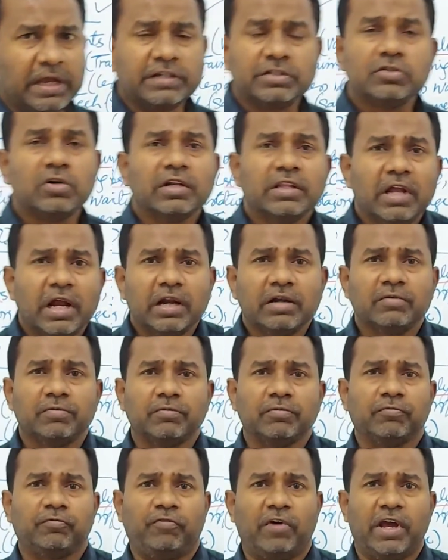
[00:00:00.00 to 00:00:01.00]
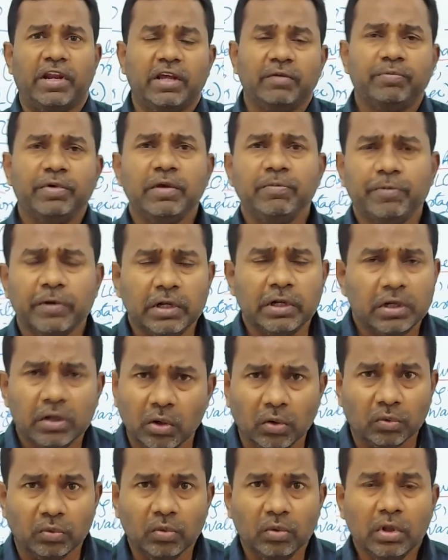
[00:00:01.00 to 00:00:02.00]
It's not that firing people,
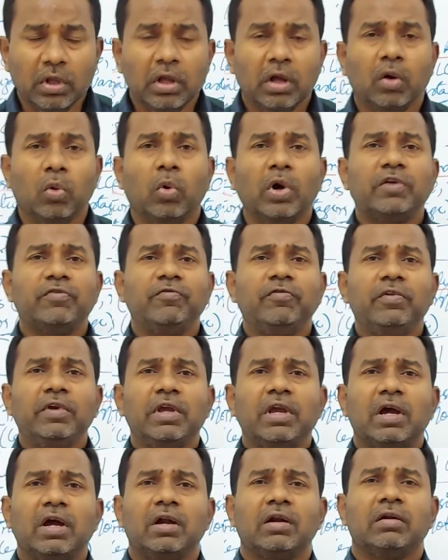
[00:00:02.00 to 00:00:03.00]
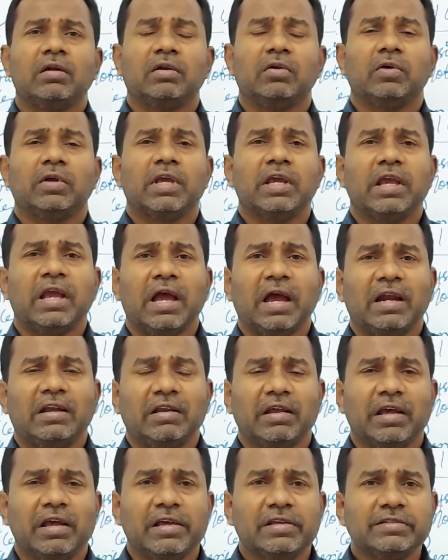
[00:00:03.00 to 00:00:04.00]
no. What we are looking at
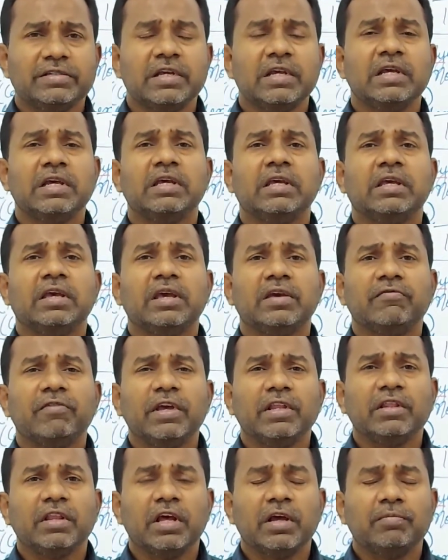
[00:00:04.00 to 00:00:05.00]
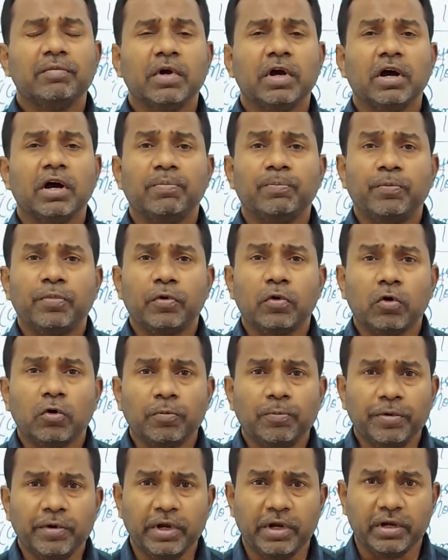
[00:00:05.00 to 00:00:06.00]
is giving them
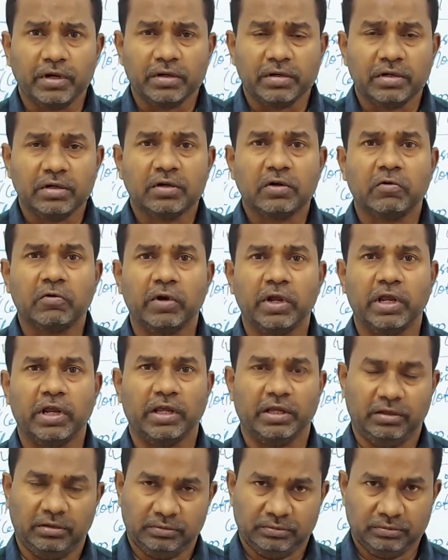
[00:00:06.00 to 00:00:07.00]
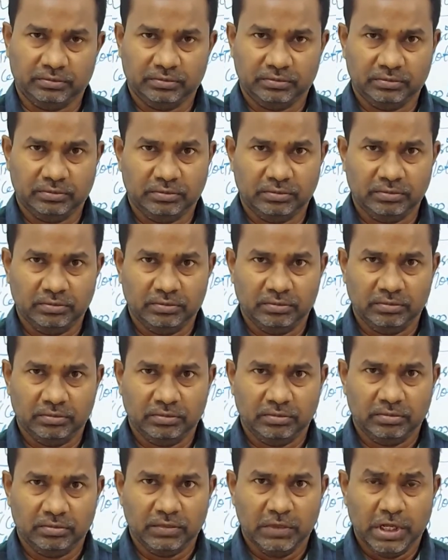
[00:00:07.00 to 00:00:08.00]
appropriate training.
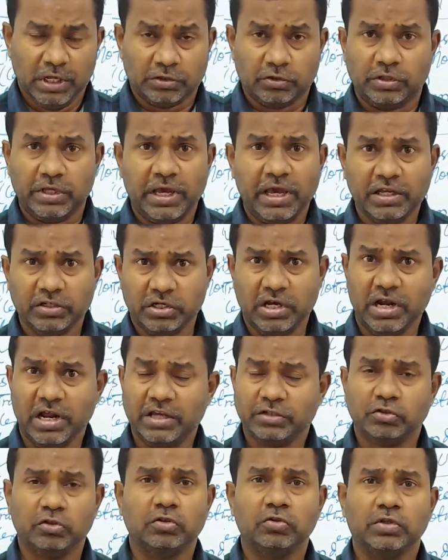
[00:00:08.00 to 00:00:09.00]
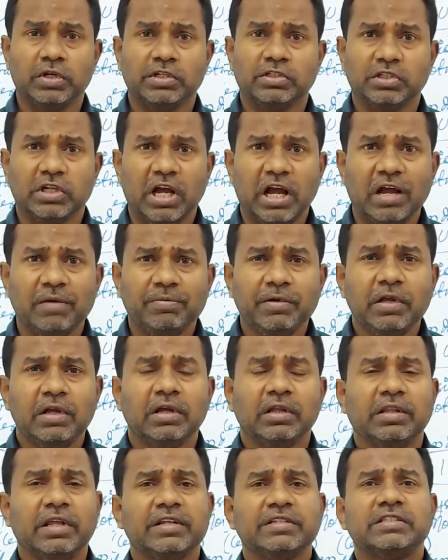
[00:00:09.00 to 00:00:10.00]
So the HR has to do the job.
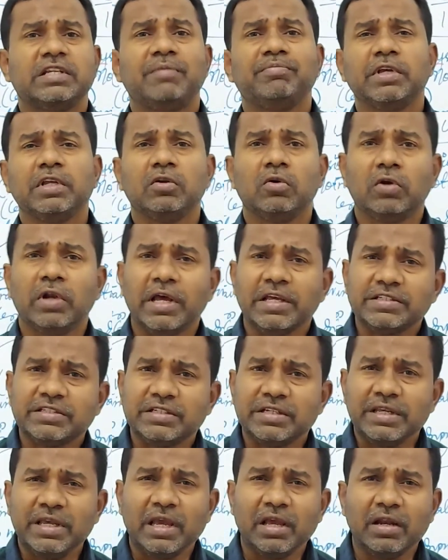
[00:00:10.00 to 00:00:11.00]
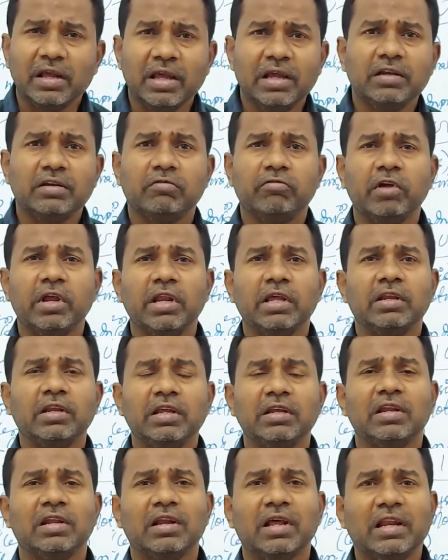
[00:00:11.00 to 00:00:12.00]
There is something known as TNA, training
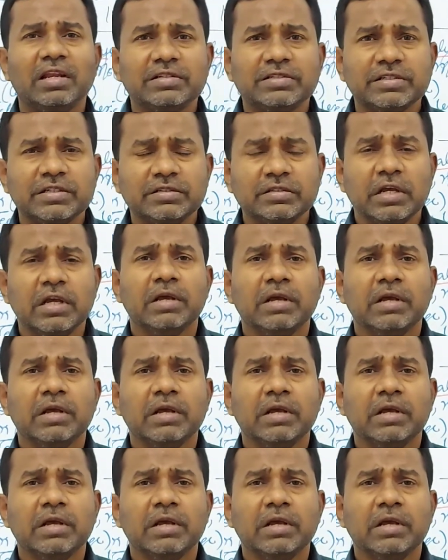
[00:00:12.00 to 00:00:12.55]
need analysis.